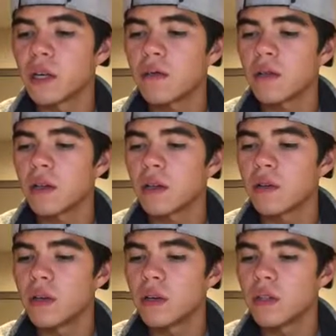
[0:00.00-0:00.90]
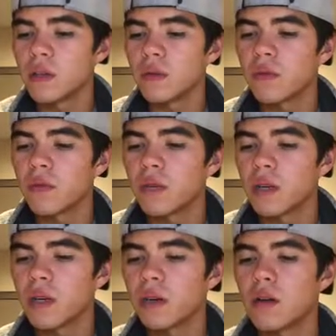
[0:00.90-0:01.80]
have alleviated some of the
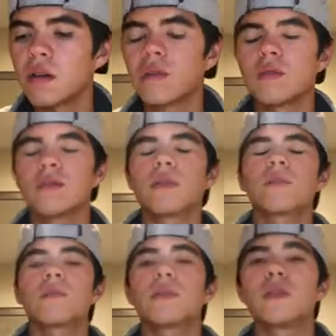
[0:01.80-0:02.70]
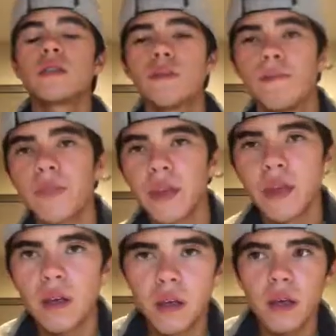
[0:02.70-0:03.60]
strain on Earth's resources.
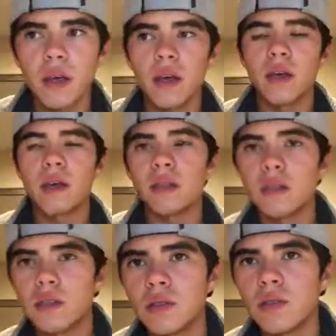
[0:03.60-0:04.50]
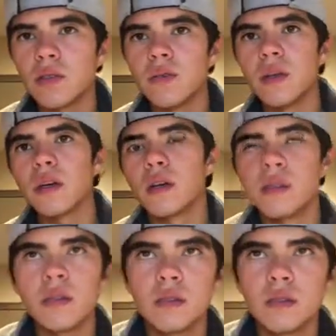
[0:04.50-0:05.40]
And this is true
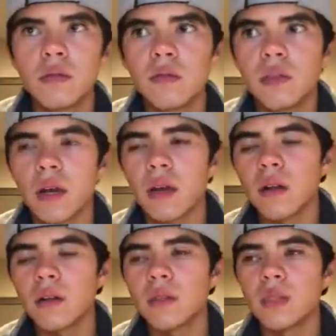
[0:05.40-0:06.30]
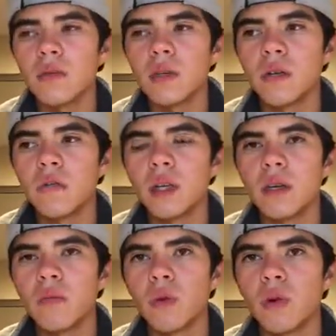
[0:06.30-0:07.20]
because through technology we can
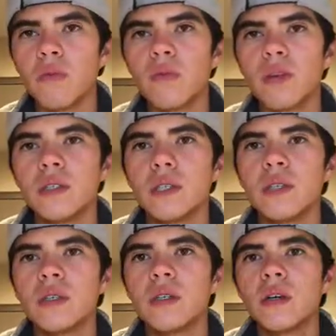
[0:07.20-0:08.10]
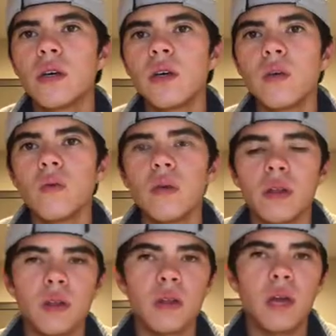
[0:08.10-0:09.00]
be more efficient
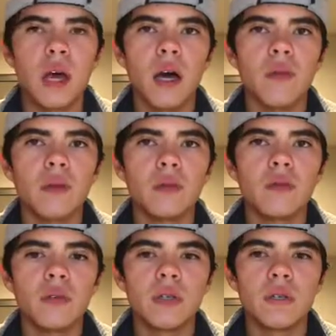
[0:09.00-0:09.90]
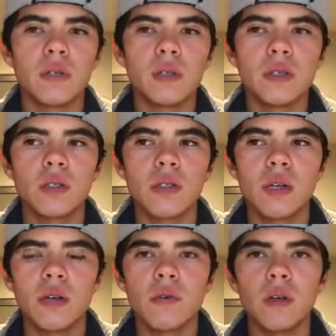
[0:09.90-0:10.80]
with how we use resources,
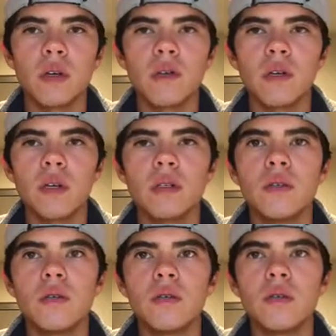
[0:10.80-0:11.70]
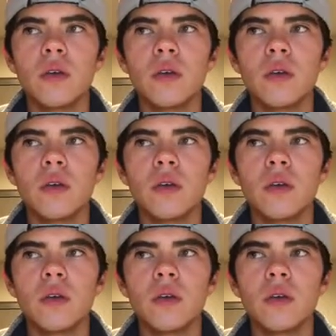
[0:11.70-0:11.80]
and we don't need to